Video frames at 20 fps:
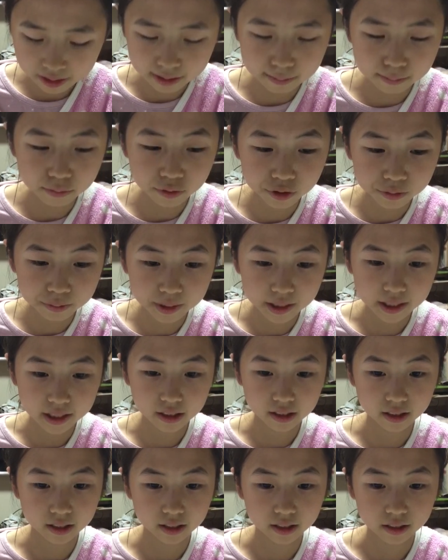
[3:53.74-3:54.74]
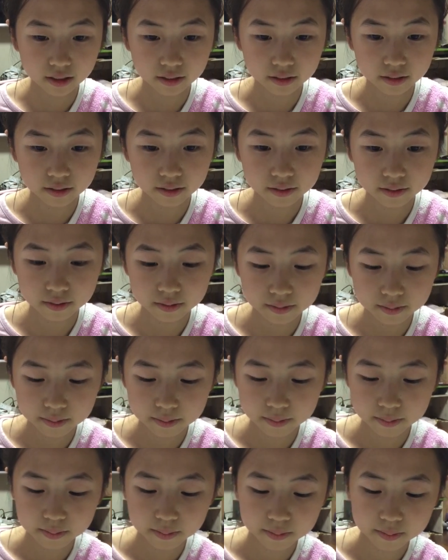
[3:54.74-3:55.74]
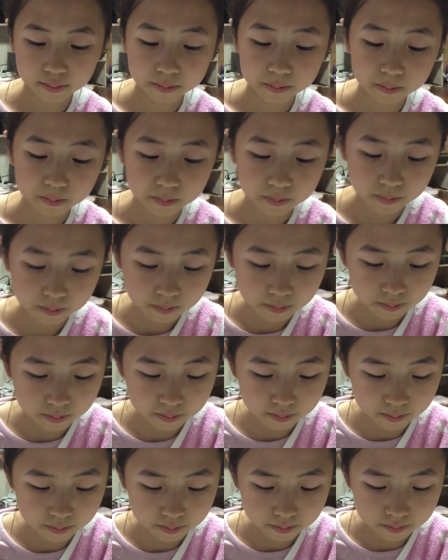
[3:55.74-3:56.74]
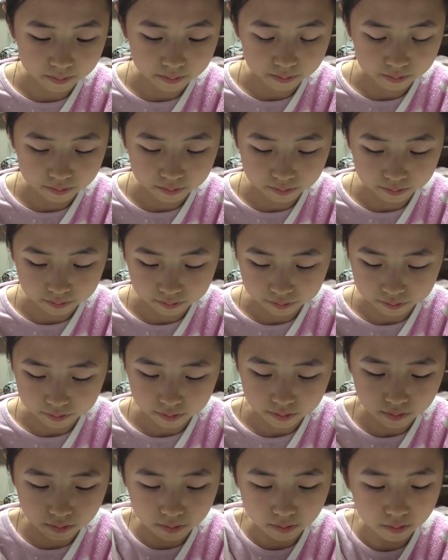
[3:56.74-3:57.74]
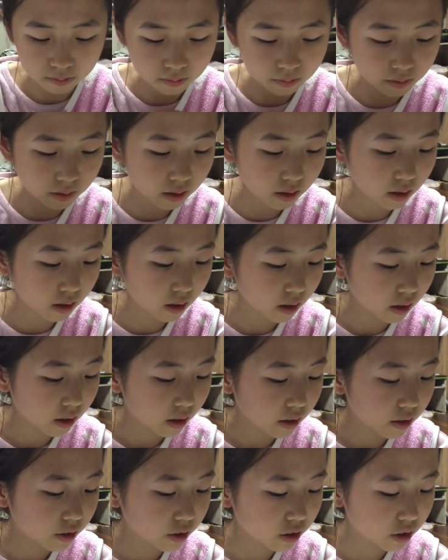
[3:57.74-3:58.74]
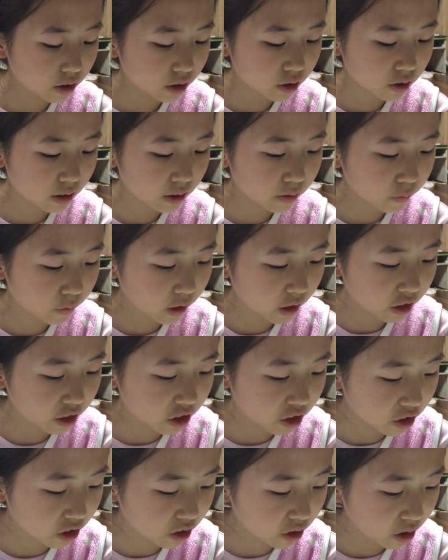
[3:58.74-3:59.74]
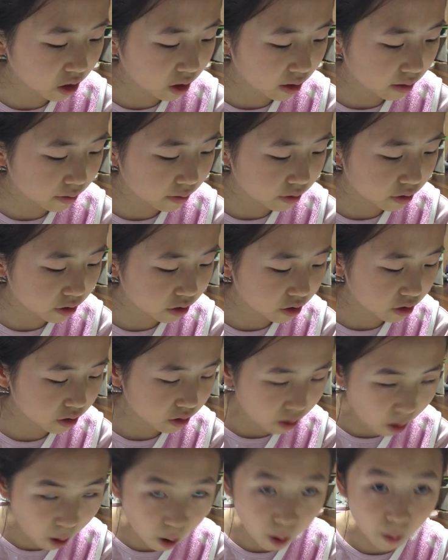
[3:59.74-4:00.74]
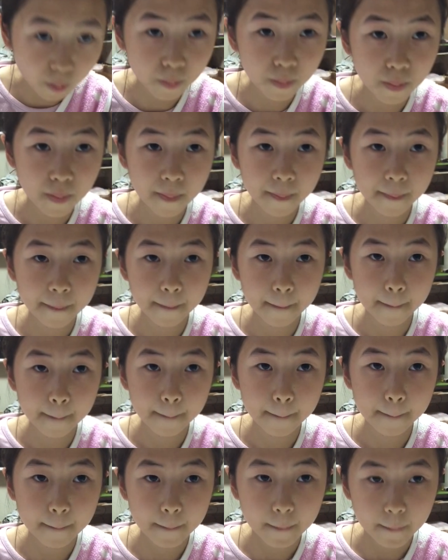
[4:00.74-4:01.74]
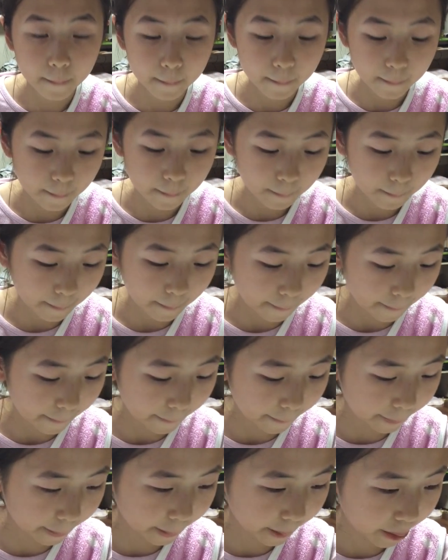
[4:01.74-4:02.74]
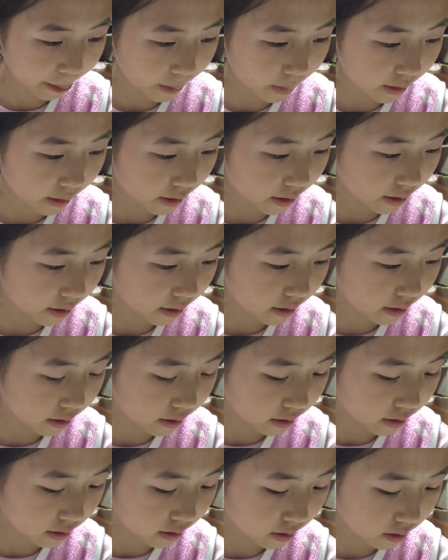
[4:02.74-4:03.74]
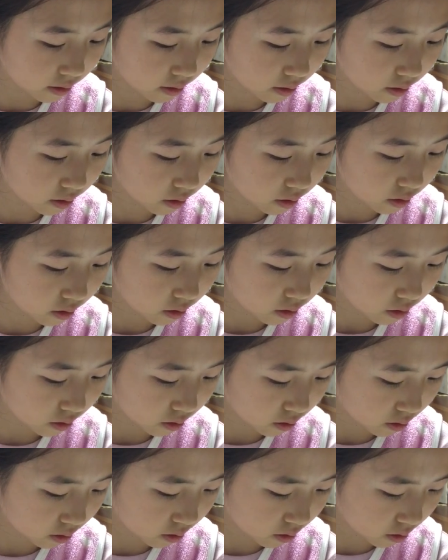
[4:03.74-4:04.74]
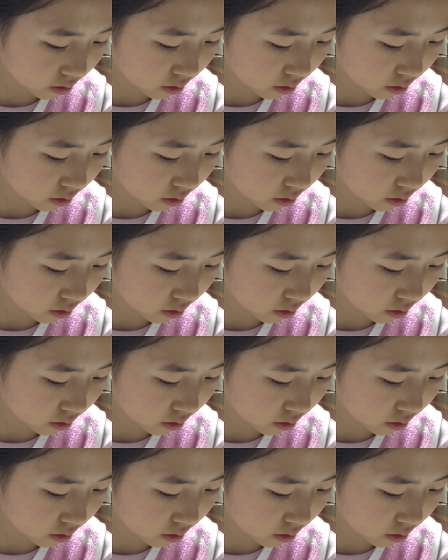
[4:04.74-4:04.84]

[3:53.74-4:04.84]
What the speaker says: at the movie theater. Mm-hmm. What do the children want to wish? Children want to go to home. Okay, they want to wish them out